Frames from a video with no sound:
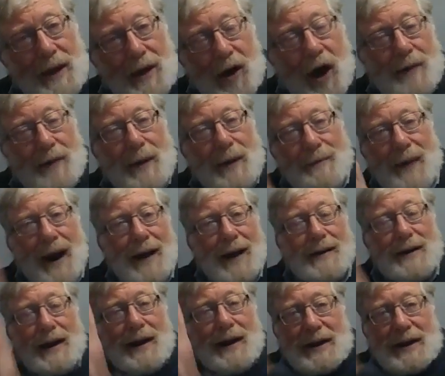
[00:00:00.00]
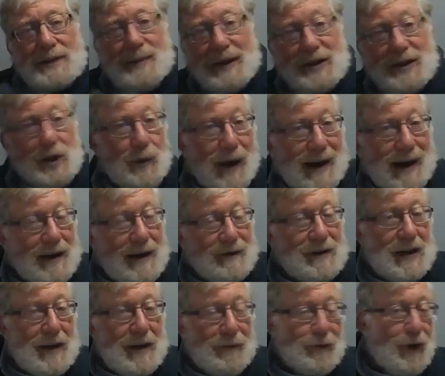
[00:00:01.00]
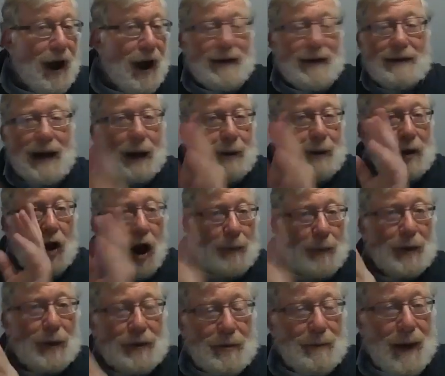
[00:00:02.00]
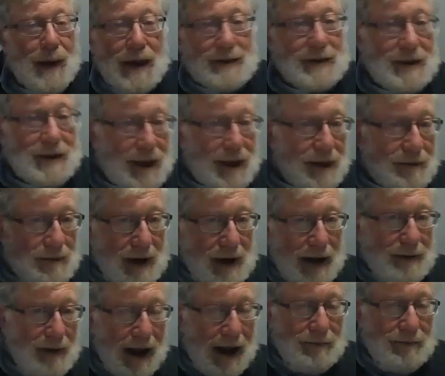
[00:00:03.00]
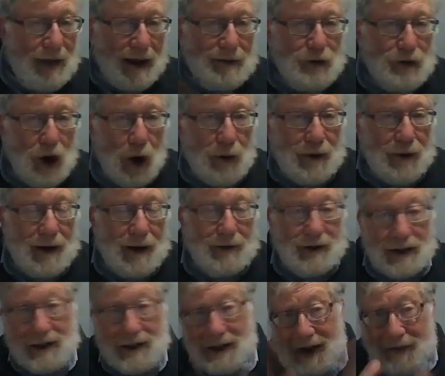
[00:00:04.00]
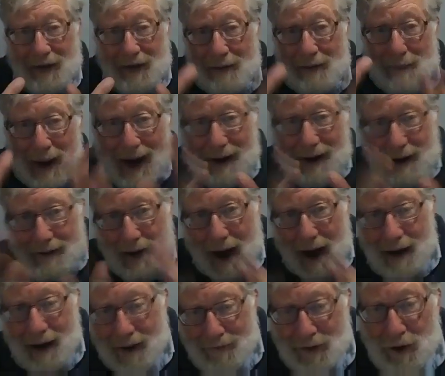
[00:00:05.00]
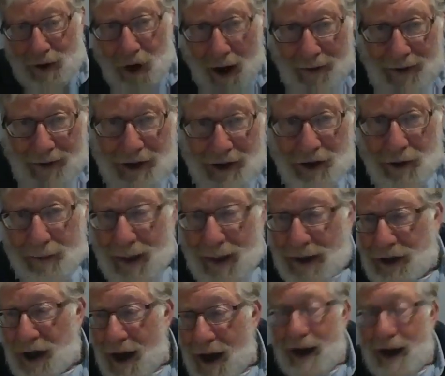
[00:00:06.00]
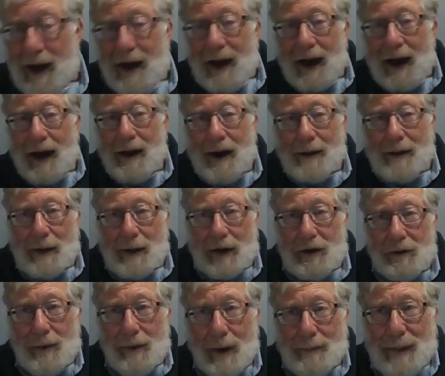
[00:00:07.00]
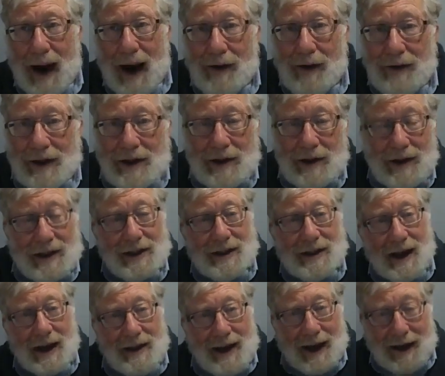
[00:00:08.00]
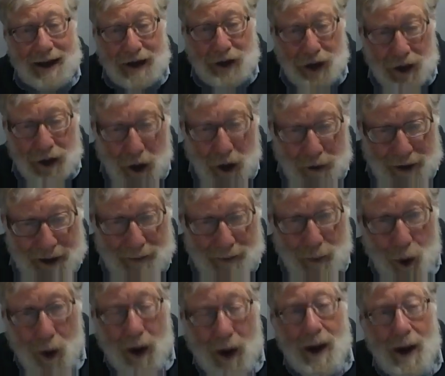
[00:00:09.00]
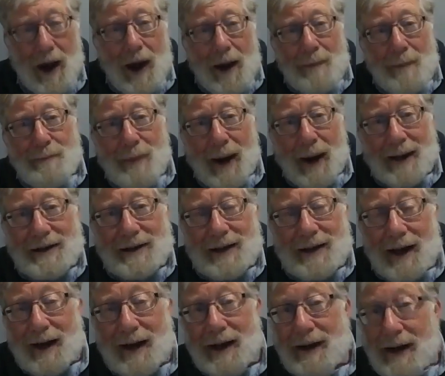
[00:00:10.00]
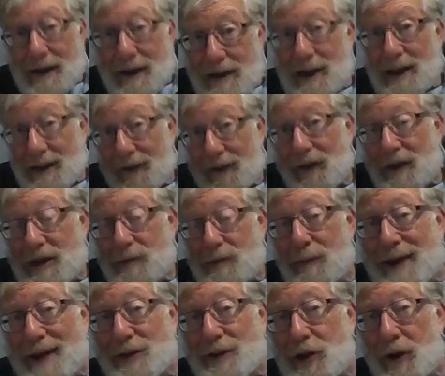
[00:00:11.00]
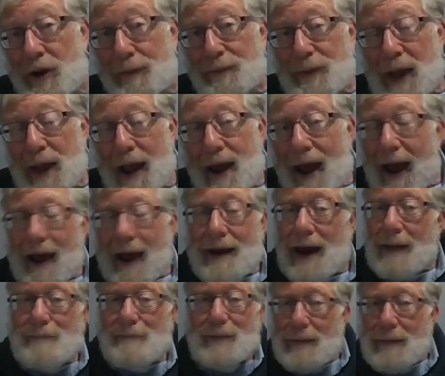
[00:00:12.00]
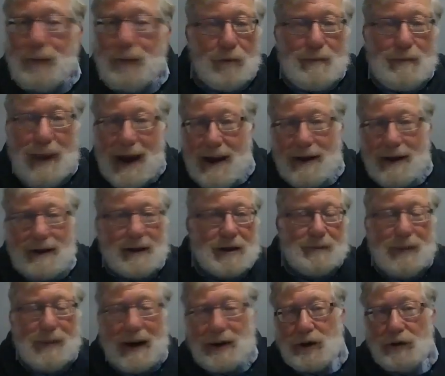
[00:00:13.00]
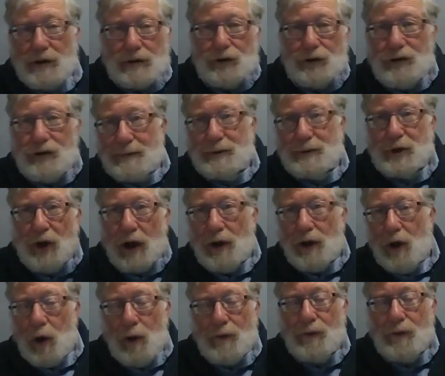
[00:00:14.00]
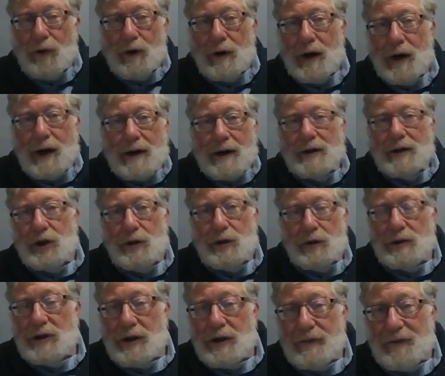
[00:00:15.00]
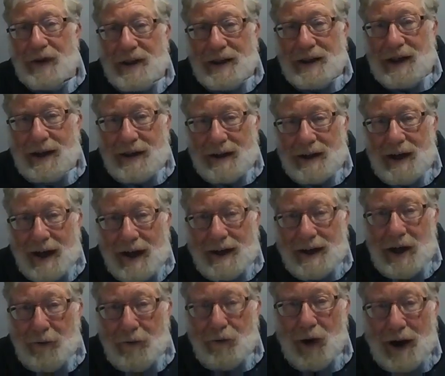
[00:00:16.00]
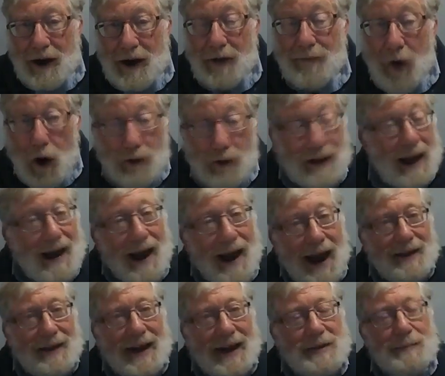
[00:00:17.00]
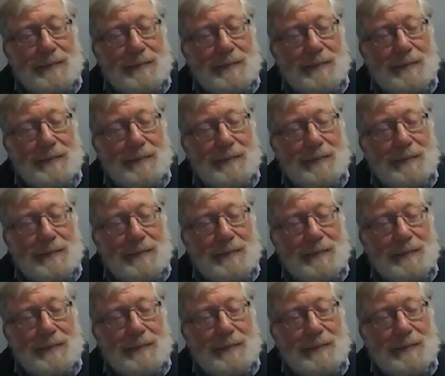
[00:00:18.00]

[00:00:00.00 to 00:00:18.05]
my mind, especially when I lived in Efrat, I would hop on the bus and go there. Since I've come back, I haven't gone there so much. I'm a little embarrassed to say that. I should go there more. But it's very special. And people make special trips all over to visit Kivrei Avot, and that's